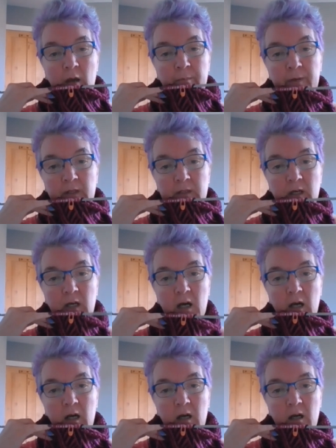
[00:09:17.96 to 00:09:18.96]
but
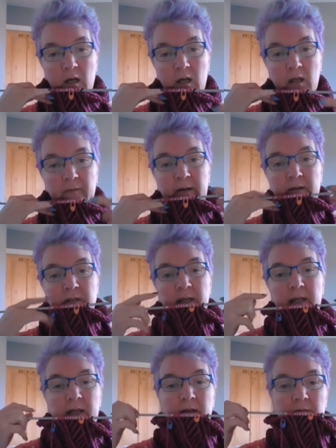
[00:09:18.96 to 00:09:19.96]
uh, if I'd have
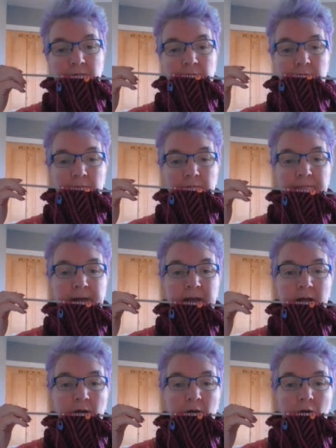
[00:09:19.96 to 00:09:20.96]
done it in a
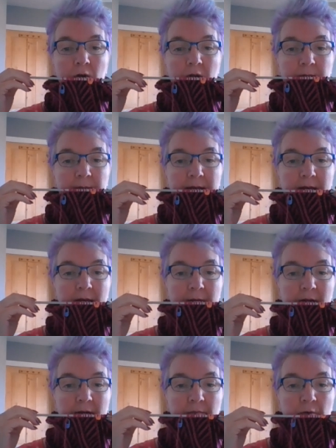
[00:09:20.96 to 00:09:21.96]
bigger hook to make it
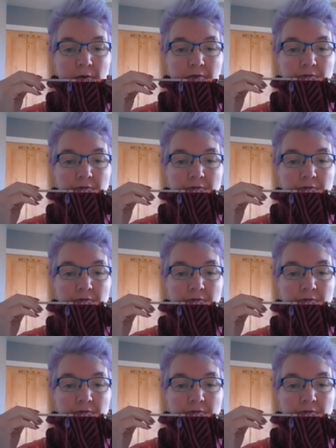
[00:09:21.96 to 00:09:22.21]
have more